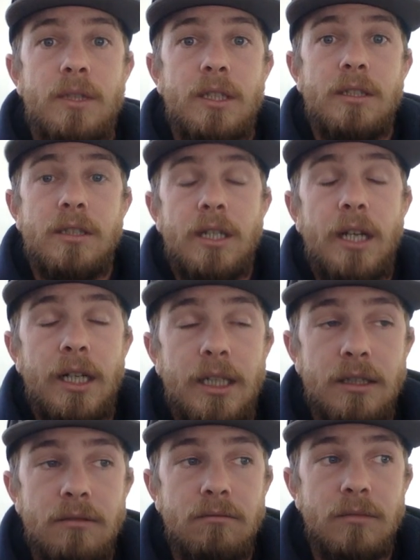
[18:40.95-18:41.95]
It's like
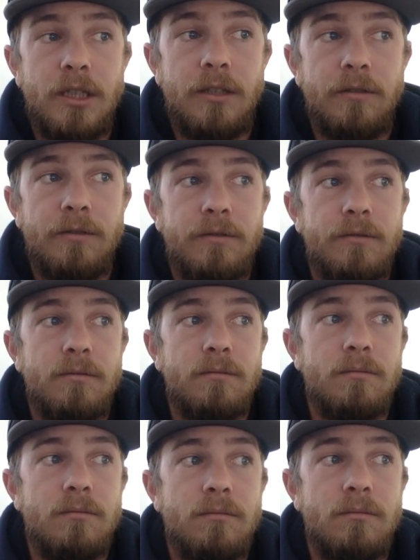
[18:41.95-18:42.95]
if
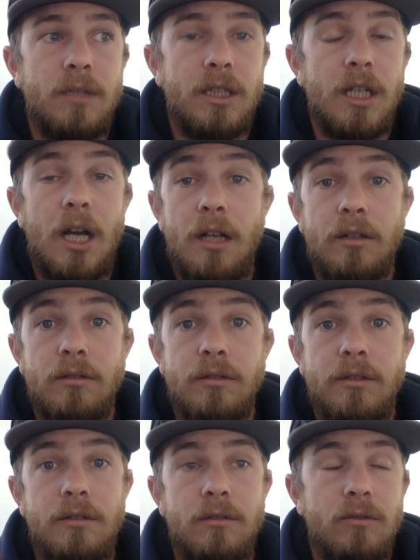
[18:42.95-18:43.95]

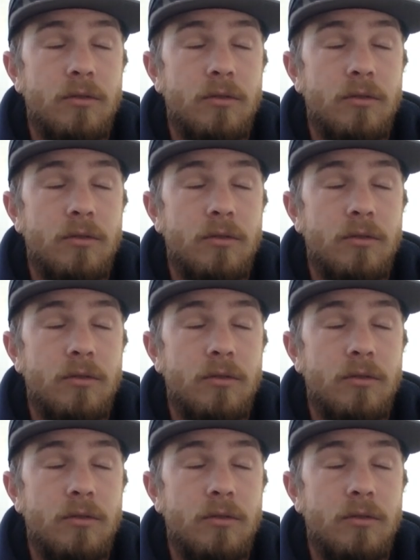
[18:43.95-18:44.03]
McDonald's